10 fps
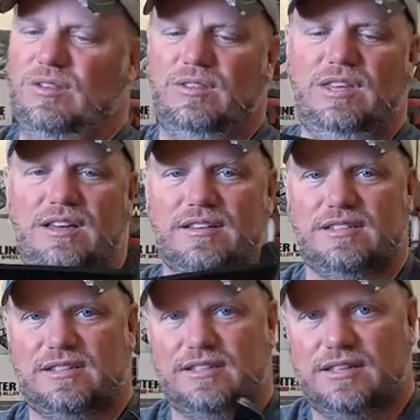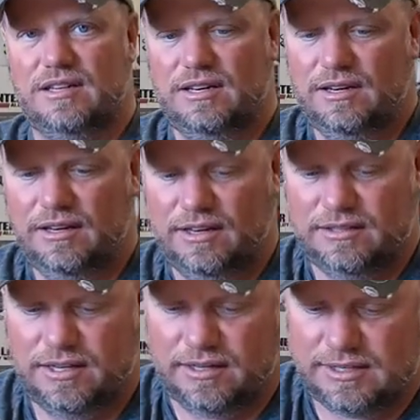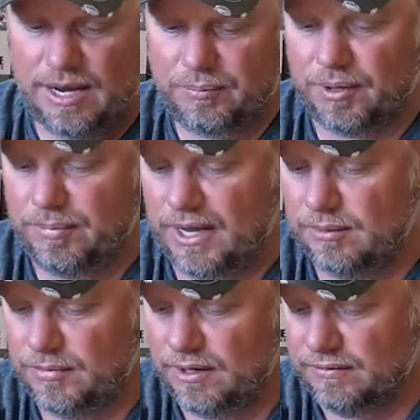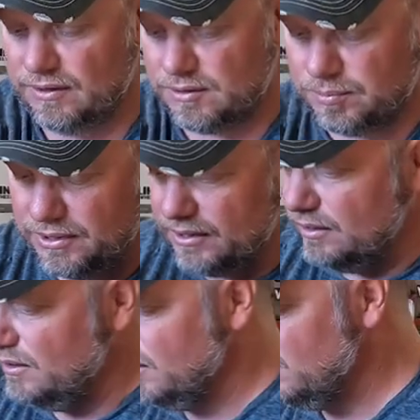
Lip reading: This is at the top or the bottom of the spring.